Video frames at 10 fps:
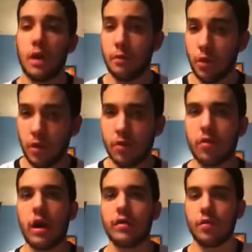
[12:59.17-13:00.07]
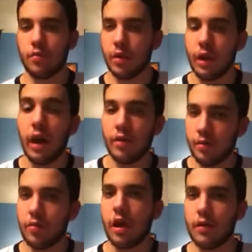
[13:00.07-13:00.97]
and Punk slides in the ring, and
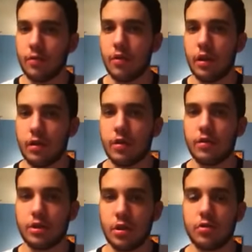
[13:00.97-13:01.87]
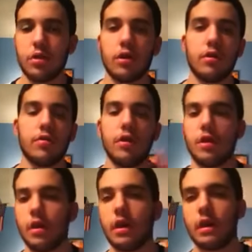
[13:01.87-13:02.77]
this is after he hit the shell shock on
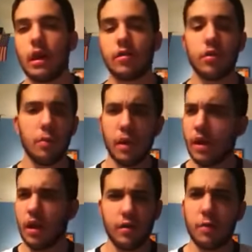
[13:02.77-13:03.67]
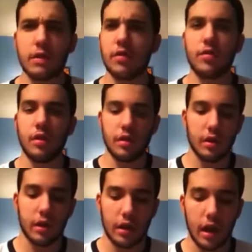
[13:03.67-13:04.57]
Cena, gets the pin. I expected Cena
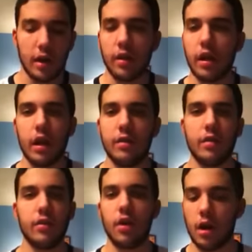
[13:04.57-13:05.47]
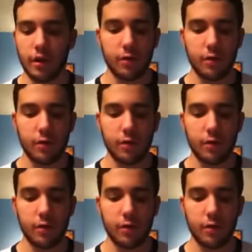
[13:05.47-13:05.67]
to kick out of that. I did not